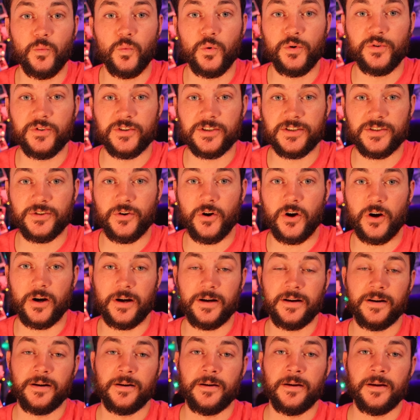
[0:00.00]
it wouldn't
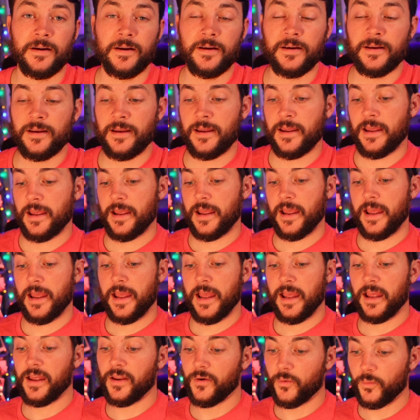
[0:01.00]
start.
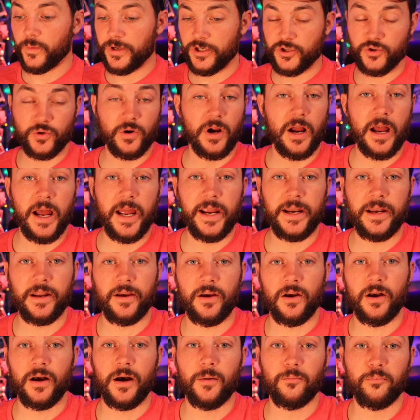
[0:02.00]
And we
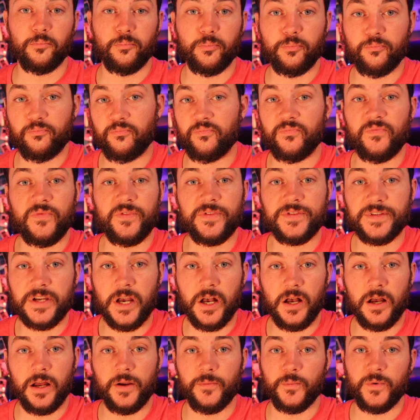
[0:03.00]
tried a
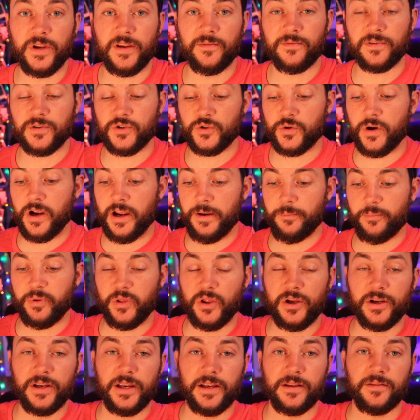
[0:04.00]
ton. We even tried
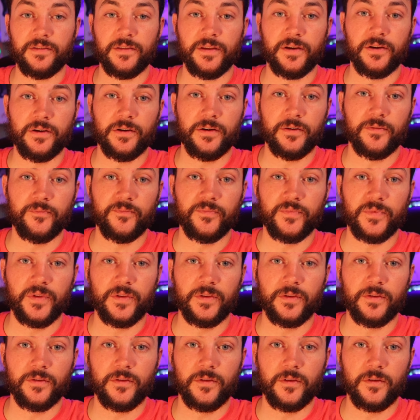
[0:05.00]
plugging the
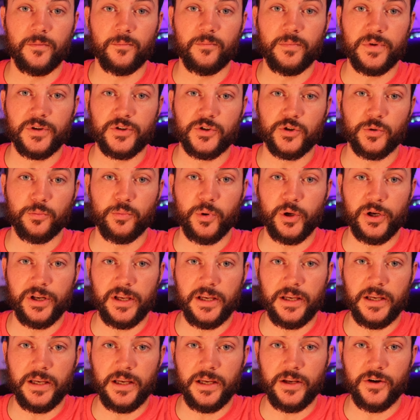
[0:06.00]
Mr.
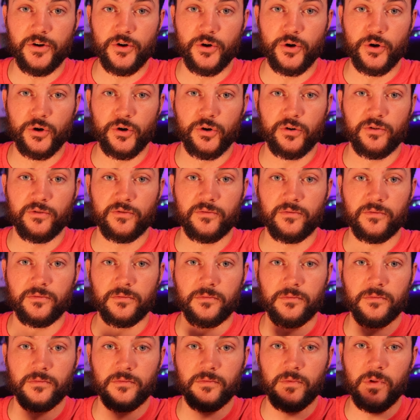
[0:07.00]
Buddy heater,
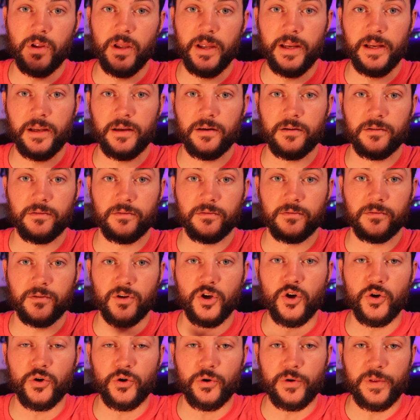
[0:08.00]
like
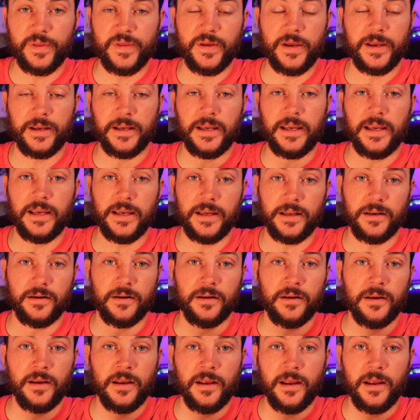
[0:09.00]
cooker thing in